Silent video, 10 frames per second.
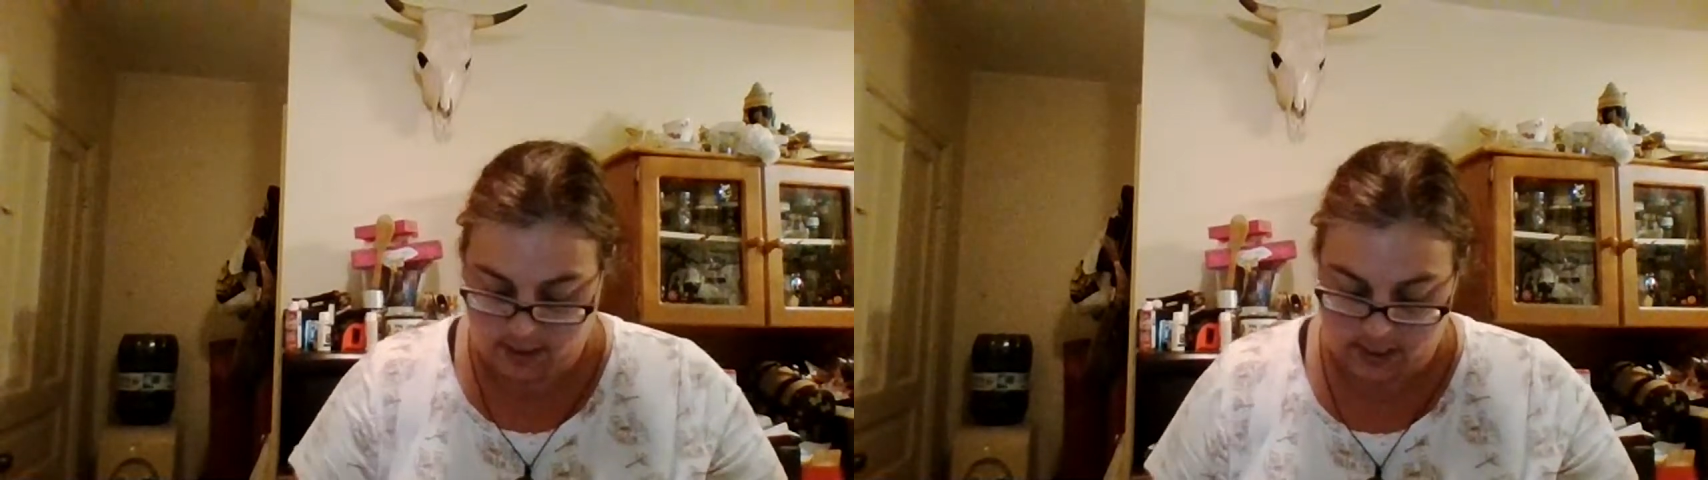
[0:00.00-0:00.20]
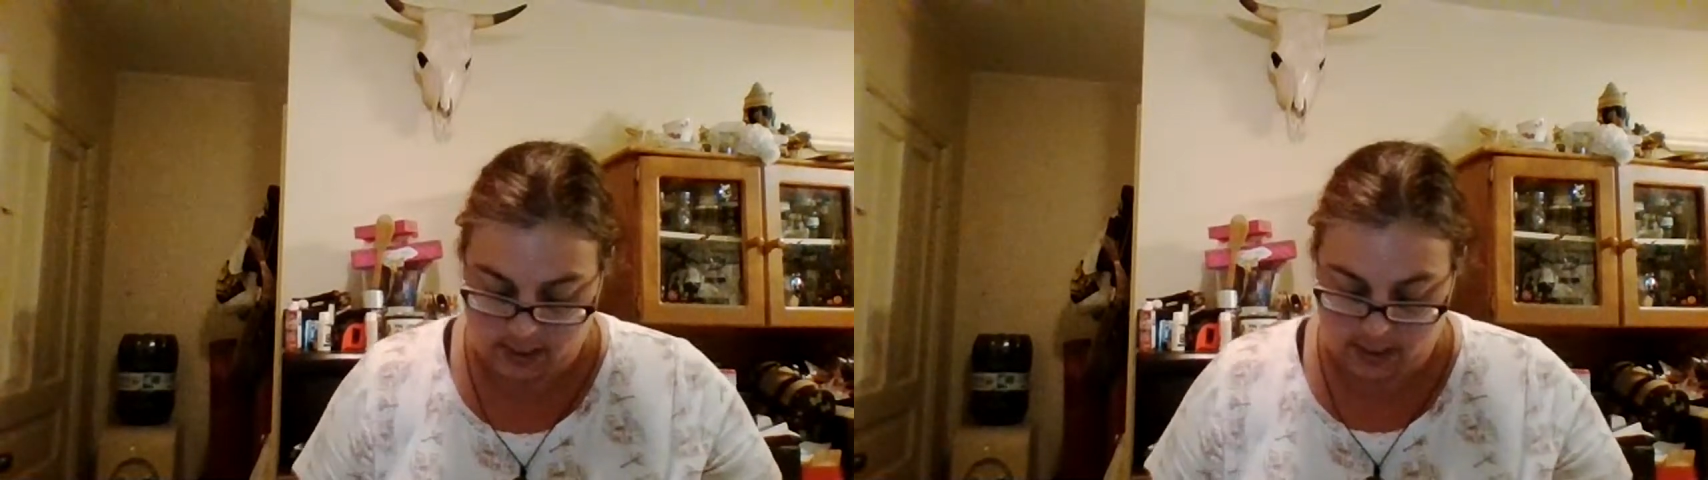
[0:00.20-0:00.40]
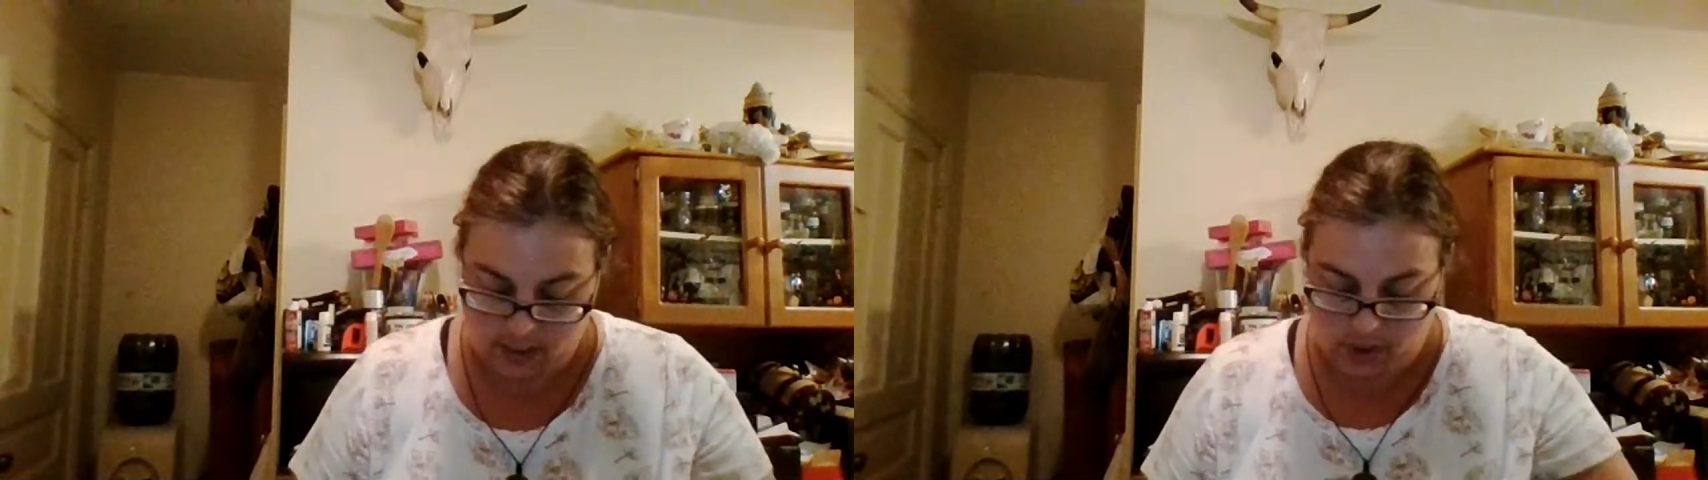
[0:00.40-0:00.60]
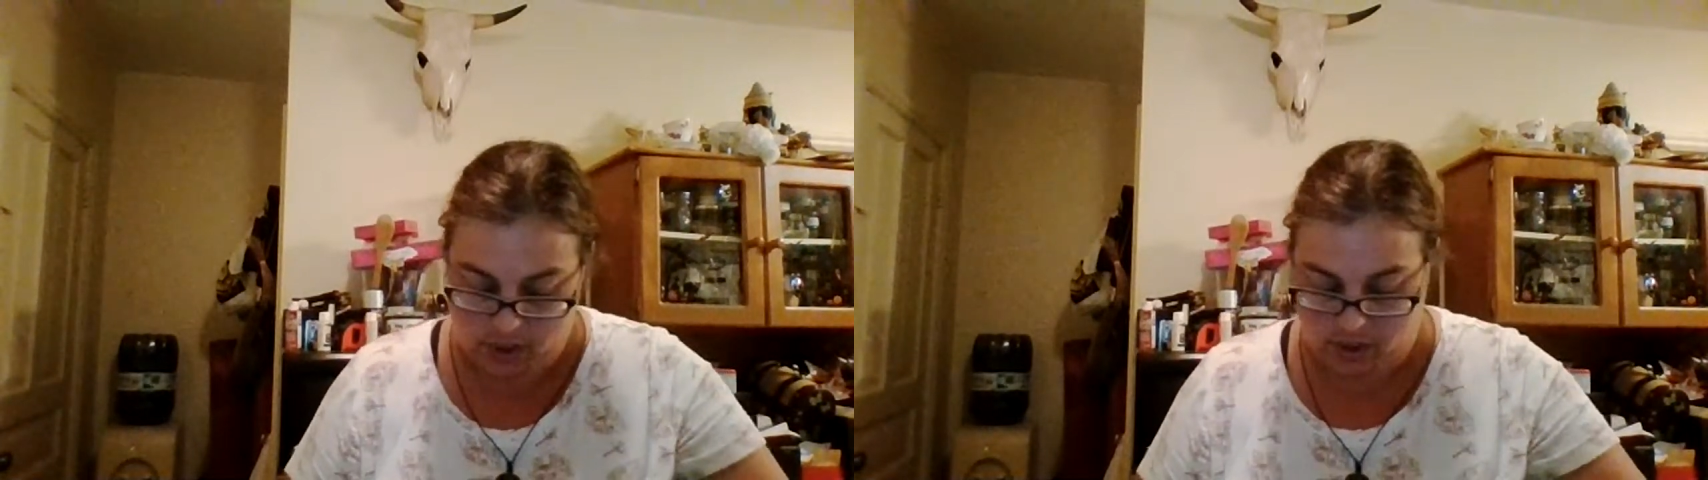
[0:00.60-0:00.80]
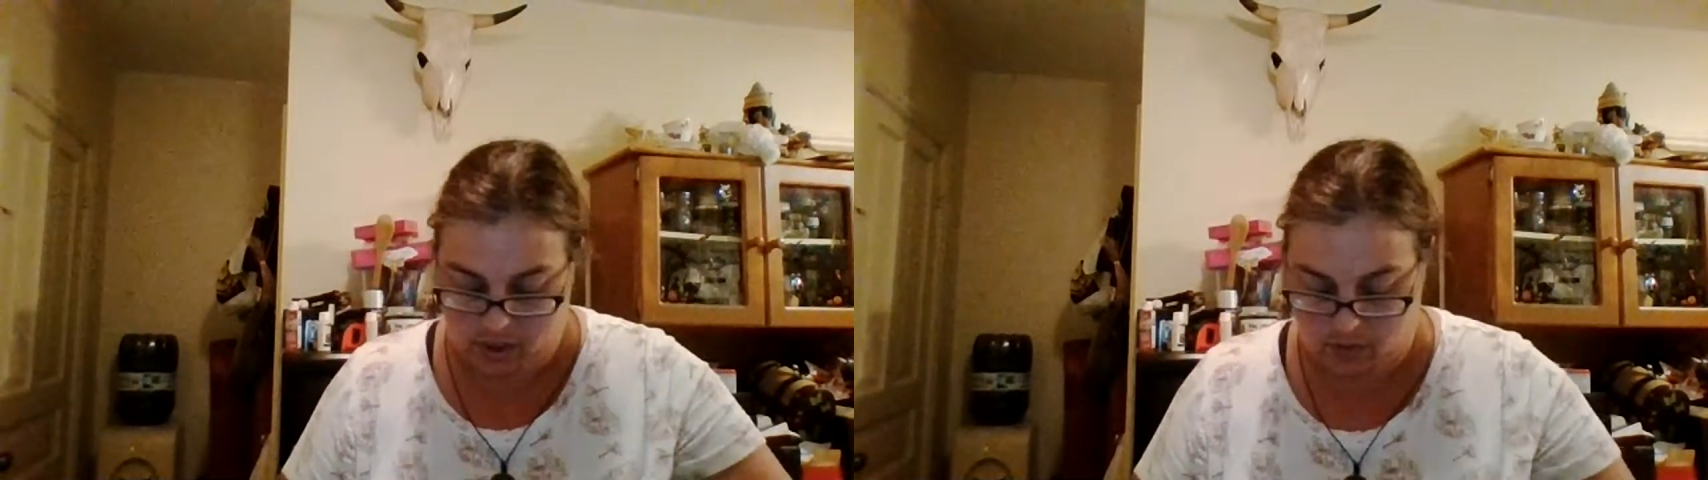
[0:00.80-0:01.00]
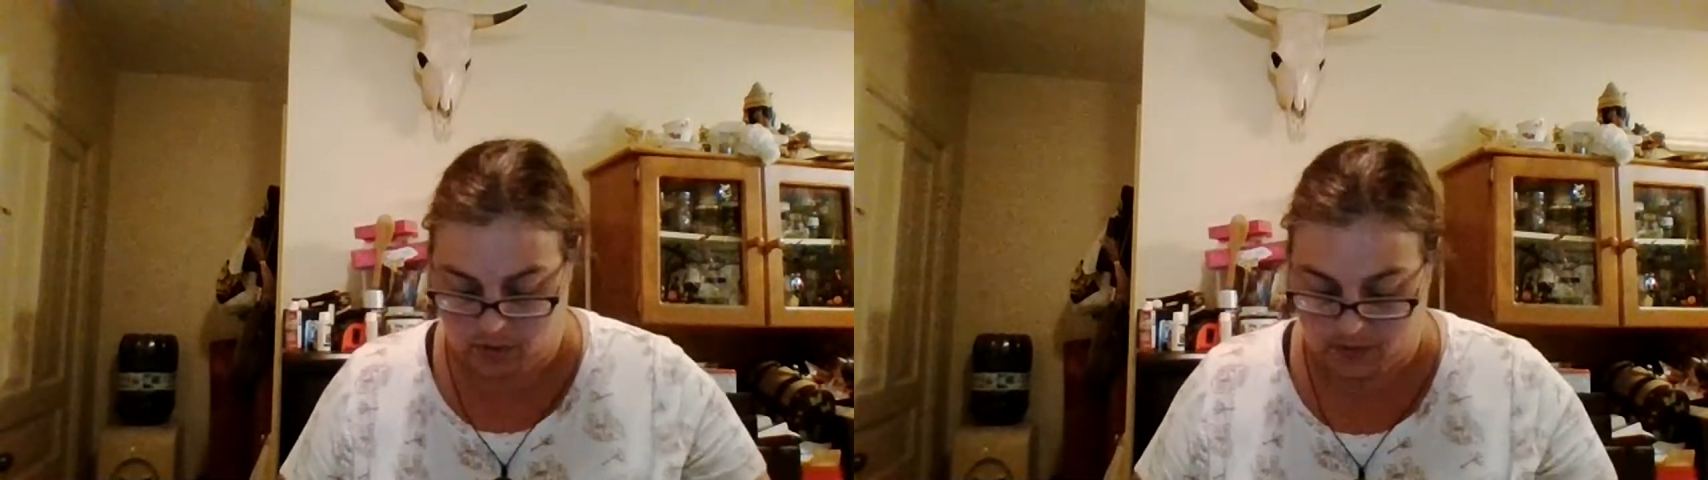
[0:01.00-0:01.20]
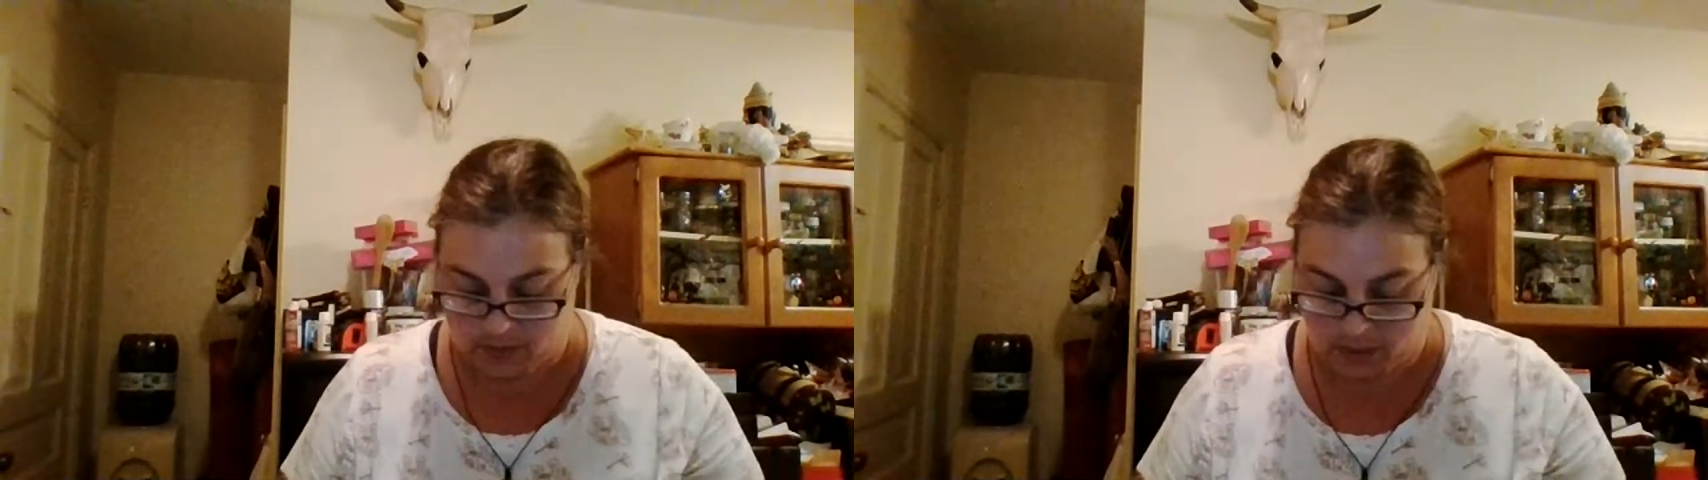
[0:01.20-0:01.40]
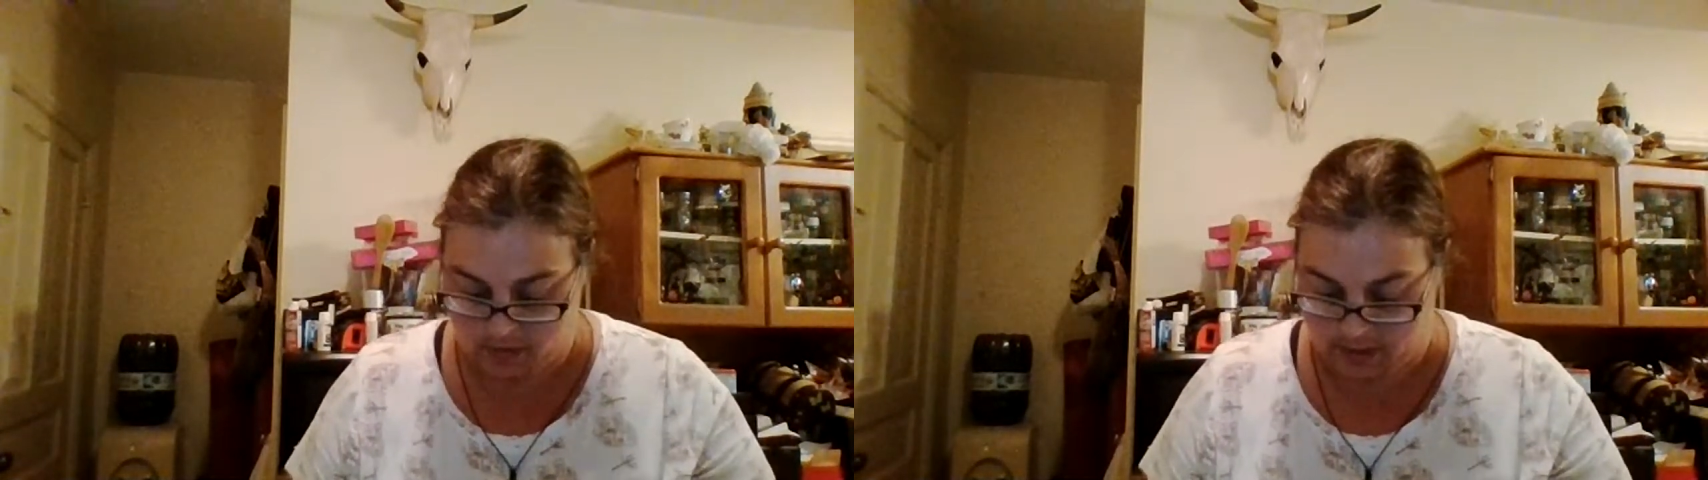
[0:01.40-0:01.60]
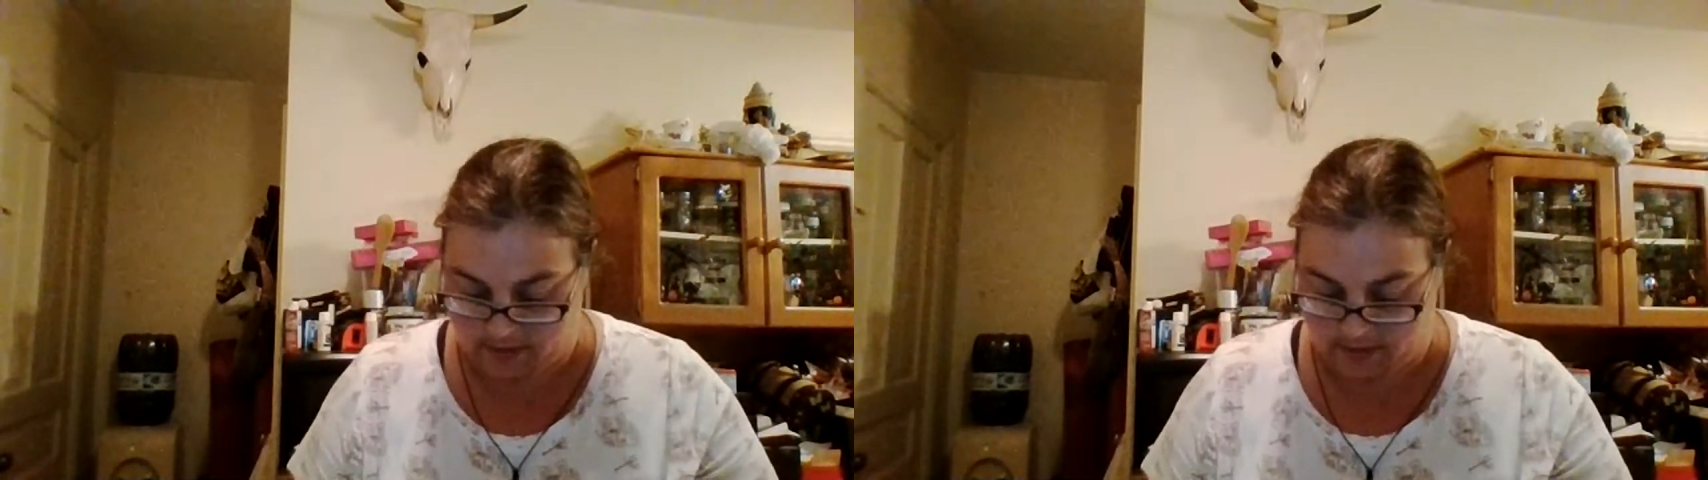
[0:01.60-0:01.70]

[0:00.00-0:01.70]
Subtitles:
and then I can show you what I do